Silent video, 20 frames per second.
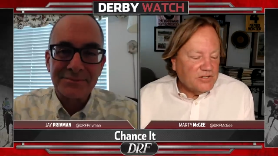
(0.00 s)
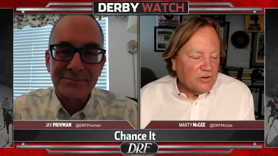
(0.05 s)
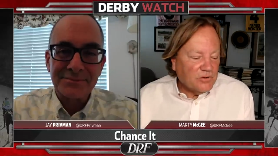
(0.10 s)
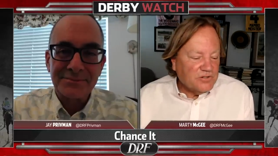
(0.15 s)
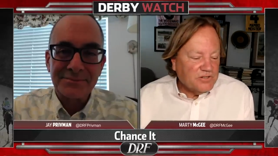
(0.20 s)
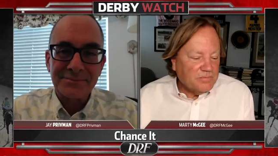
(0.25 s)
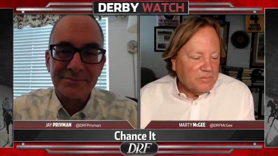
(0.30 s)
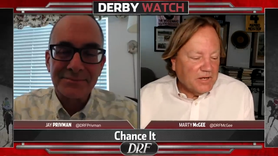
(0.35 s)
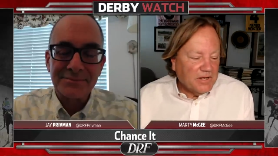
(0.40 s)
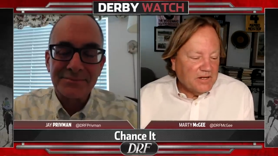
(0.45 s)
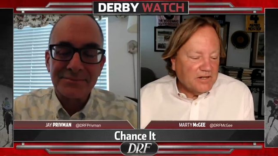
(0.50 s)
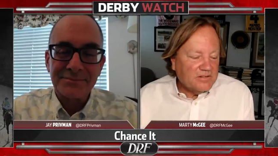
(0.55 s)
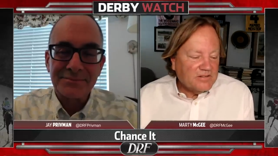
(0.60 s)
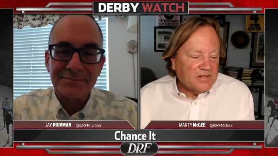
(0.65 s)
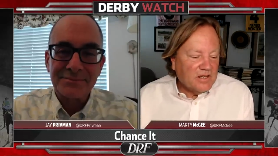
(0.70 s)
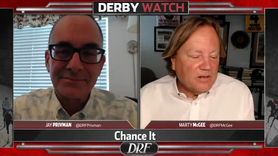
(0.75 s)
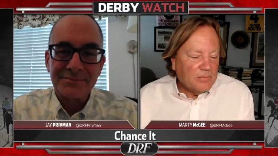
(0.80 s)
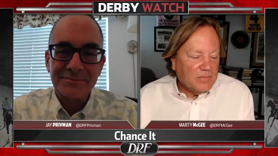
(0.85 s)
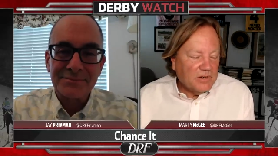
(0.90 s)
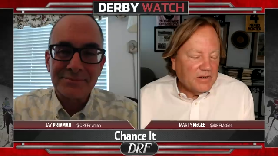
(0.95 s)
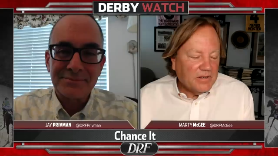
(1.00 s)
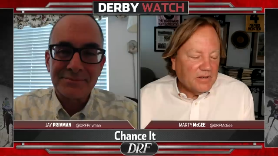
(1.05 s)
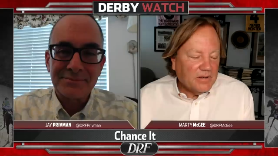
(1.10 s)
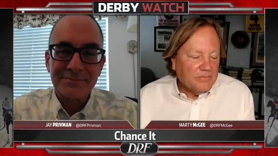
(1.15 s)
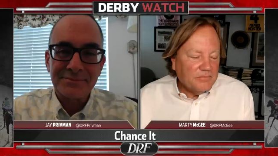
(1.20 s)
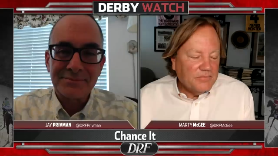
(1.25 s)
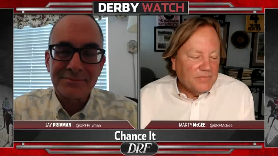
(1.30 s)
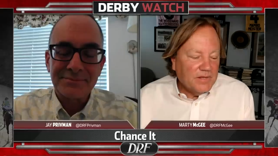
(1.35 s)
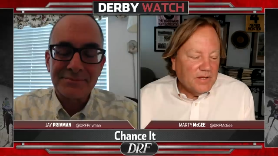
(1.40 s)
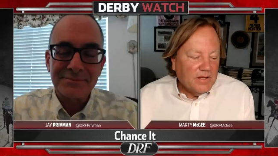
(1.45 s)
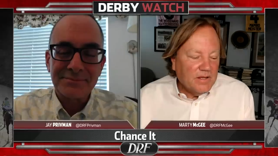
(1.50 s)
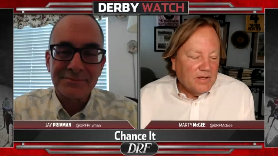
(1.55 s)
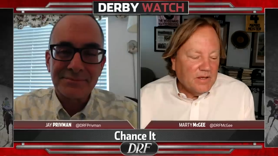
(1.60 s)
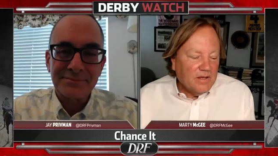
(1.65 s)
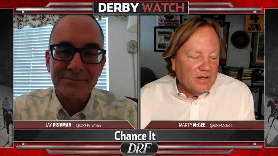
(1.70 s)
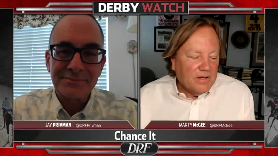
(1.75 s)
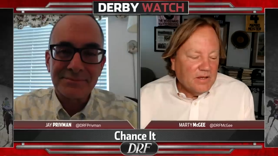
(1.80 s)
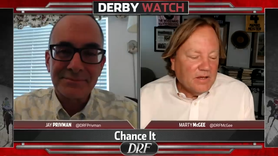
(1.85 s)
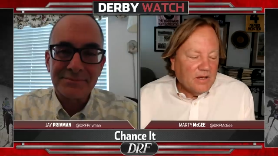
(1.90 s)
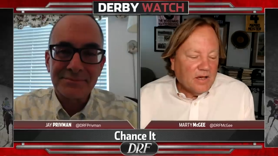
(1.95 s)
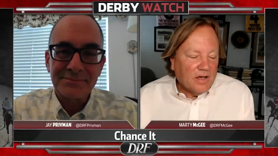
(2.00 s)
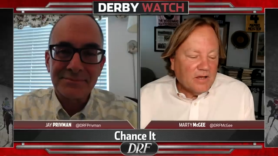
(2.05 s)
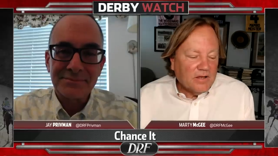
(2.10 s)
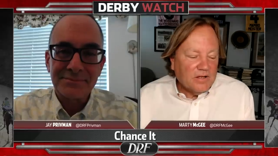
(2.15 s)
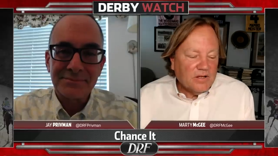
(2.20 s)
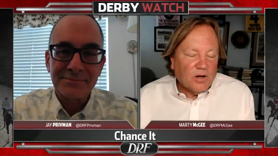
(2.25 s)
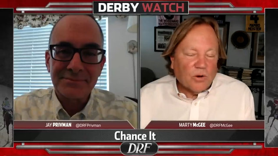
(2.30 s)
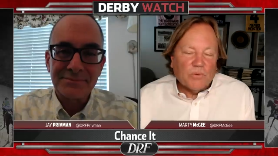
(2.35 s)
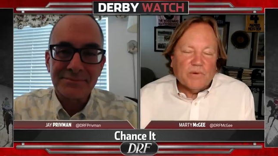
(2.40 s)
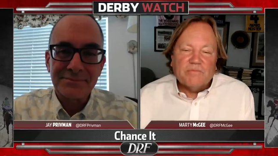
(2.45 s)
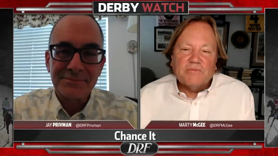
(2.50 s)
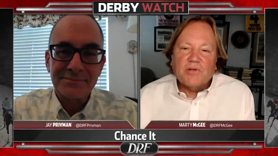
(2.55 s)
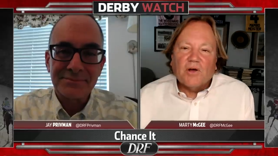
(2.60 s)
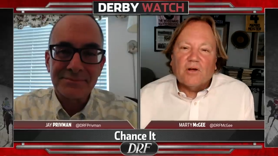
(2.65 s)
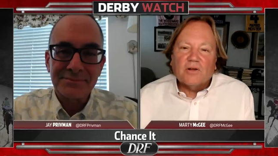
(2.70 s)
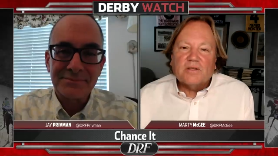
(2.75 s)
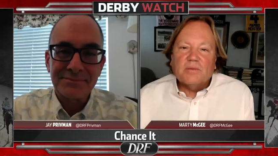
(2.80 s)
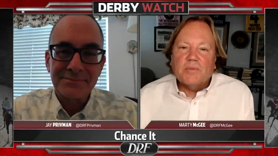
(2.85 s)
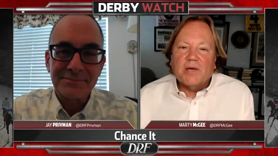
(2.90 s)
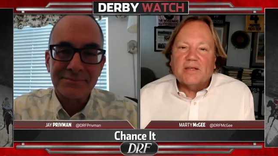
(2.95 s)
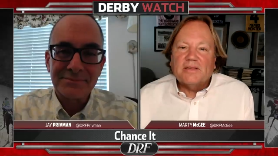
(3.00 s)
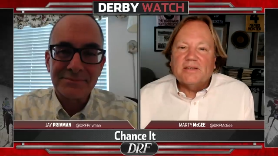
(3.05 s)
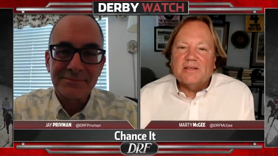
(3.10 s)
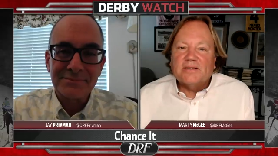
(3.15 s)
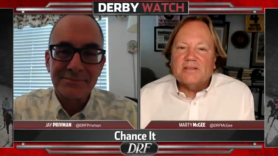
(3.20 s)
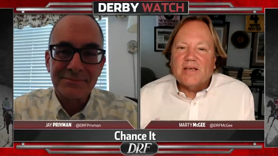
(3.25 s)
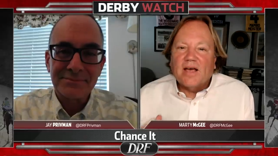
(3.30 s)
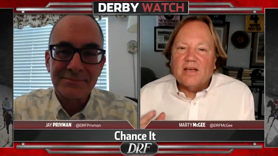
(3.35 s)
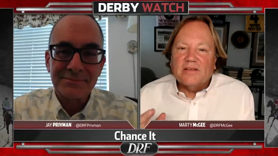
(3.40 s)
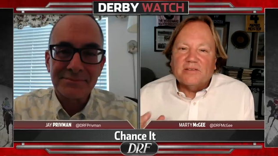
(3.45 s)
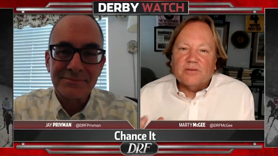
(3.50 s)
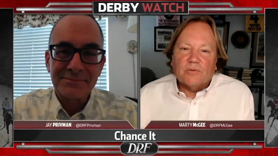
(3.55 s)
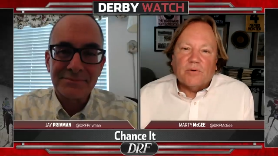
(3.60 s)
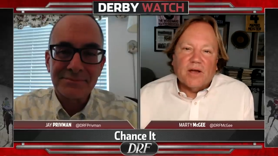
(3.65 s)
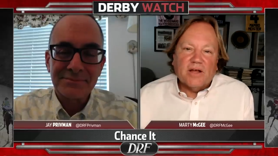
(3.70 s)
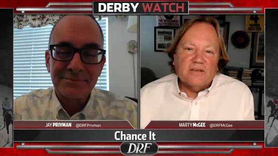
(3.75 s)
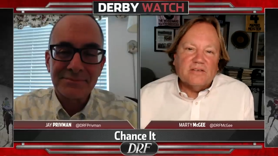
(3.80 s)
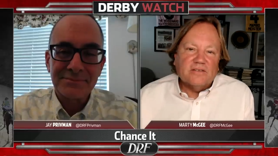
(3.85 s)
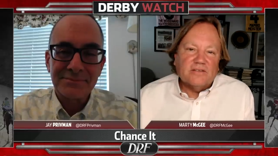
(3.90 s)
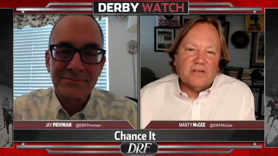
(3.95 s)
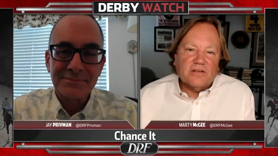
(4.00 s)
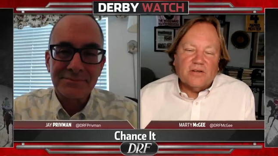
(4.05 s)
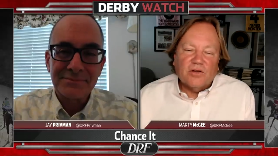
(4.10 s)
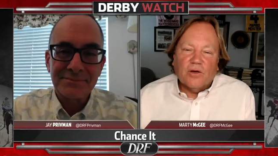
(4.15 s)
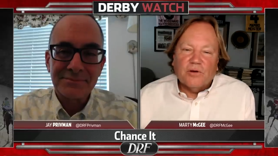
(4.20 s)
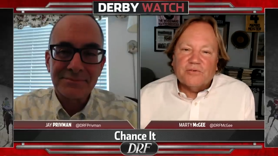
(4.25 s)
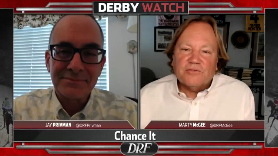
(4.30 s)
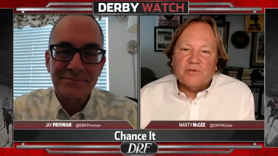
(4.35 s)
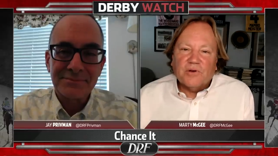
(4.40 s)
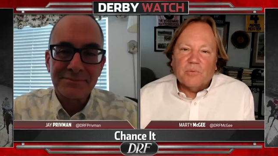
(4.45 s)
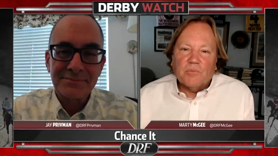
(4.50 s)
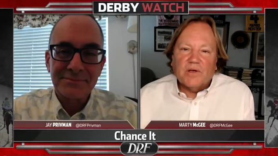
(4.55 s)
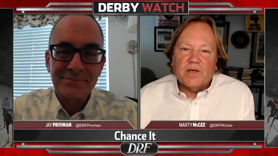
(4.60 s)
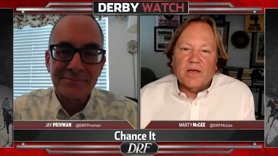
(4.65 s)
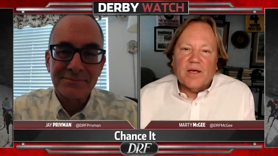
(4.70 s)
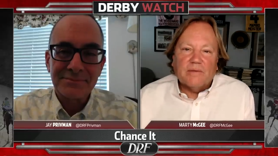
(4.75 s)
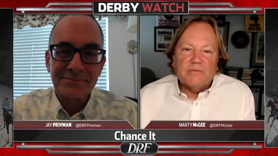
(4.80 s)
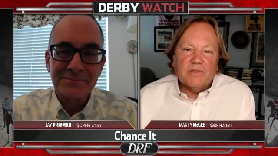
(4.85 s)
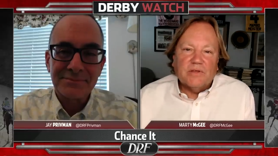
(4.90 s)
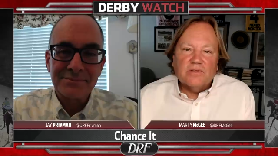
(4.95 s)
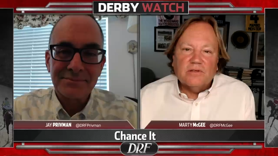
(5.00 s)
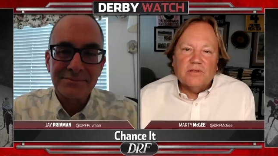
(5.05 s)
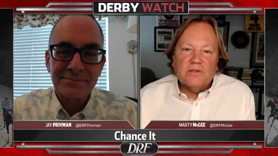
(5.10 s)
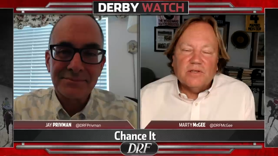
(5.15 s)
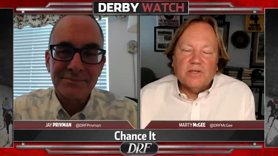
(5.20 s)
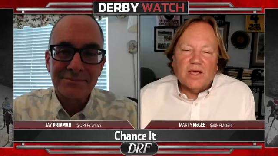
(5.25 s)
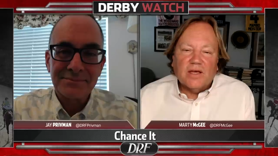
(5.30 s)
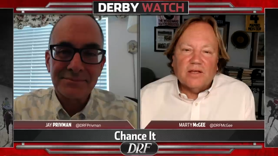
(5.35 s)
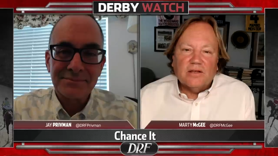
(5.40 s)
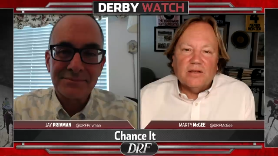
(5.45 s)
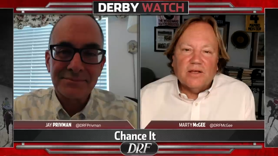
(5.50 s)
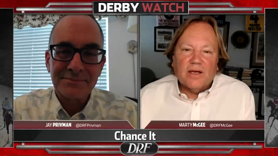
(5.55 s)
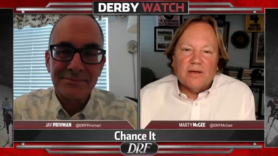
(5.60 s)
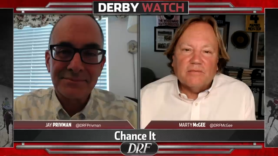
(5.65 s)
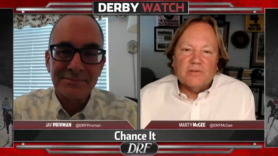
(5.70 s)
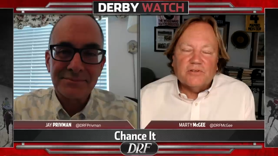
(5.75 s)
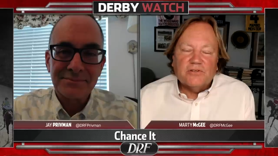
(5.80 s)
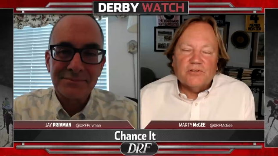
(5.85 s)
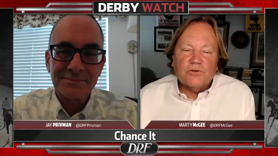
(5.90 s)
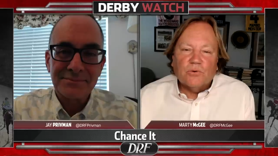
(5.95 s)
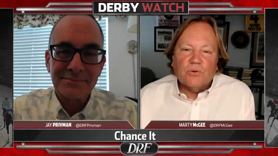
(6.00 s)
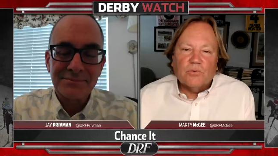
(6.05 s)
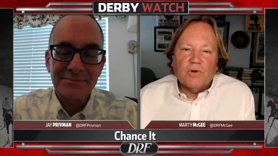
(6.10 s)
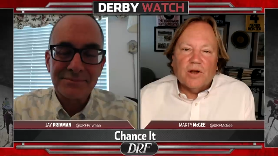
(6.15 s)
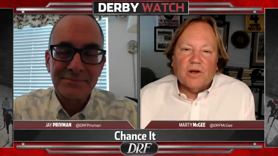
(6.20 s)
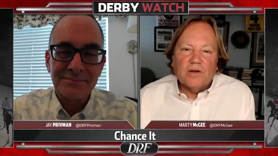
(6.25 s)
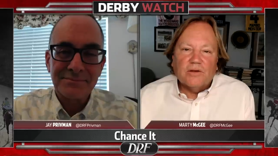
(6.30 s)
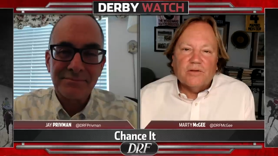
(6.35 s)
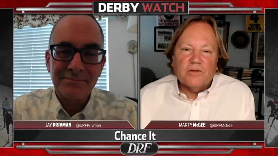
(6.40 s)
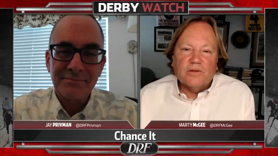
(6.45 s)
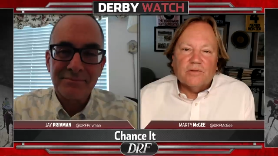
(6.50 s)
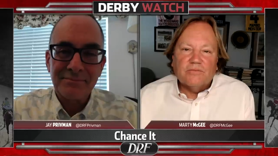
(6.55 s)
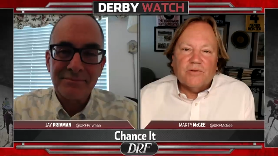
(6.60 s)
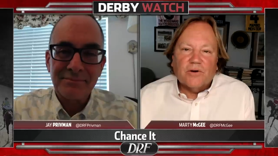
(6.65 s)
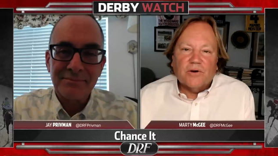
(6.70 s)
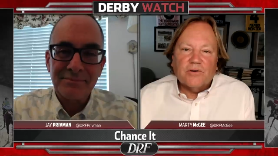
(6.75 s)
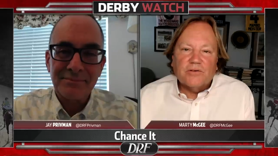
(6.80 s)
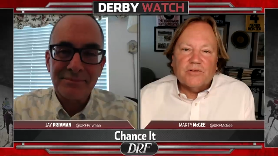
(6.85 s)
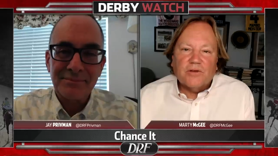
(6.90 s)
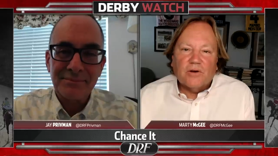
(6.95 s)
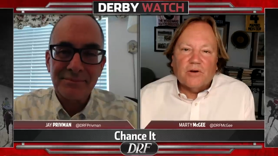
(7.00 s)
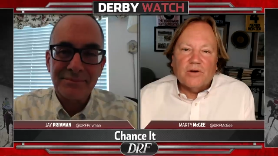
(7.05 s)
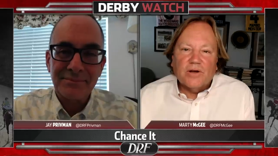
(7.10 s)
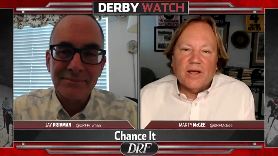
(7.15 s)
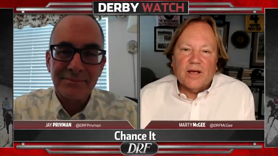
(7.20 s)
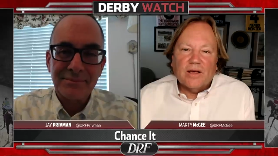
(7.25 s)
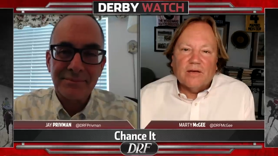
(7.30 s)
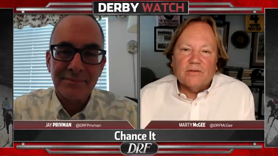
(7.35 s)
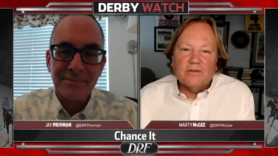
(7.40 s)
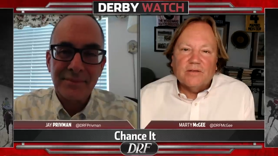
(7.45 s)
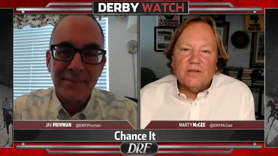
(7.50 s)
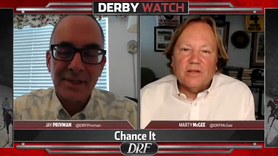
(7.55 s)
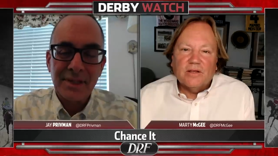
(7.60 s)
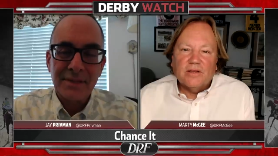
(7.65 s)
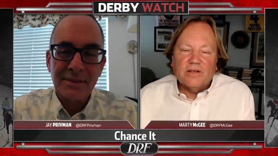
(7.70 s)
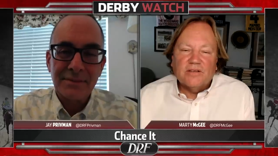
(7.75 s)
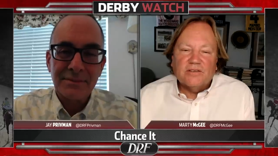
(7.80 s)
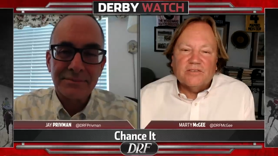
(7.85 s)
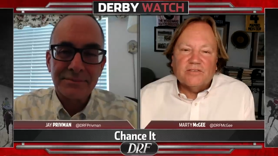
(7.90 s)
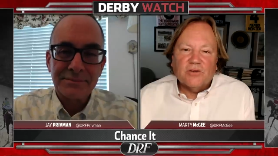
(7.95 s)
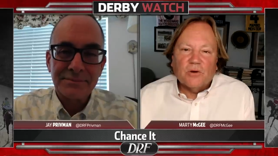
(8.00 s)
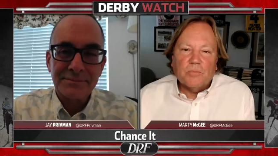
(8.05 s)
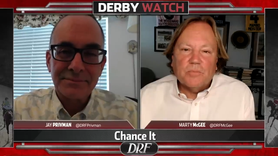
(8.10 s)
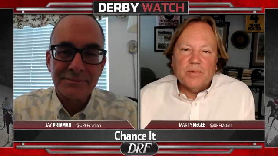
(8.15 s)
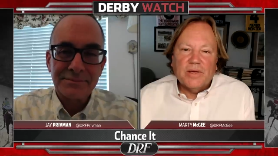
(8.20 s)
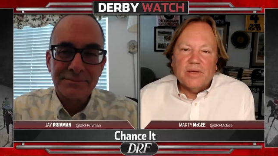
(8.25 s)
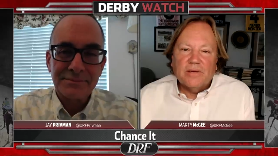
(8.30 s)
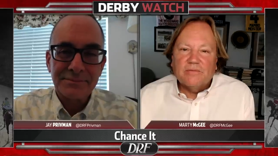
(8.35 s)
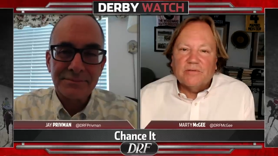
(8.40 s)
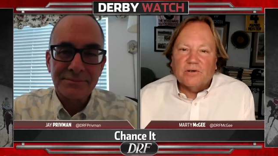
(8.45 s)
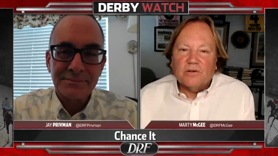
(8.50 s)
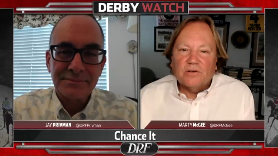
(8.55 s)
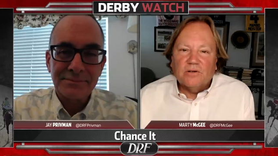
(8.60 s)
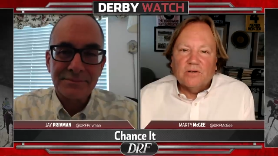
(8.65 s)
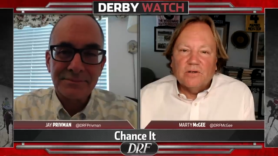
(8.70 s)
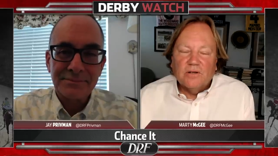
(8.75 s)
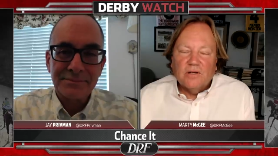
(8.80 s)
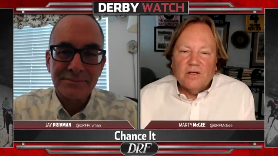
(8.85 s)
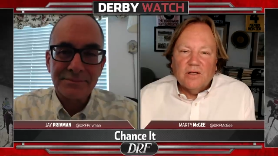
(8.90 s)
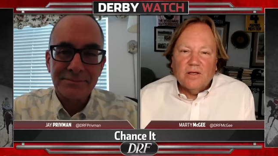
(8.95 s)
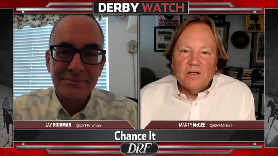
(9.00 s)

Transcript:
Speaker 1: to show speed. It's going to be a uh, you know, we've talked about these kinds of races at Gulfstream where you have the, they have the short run into the first turn, how uh, it's so pivotal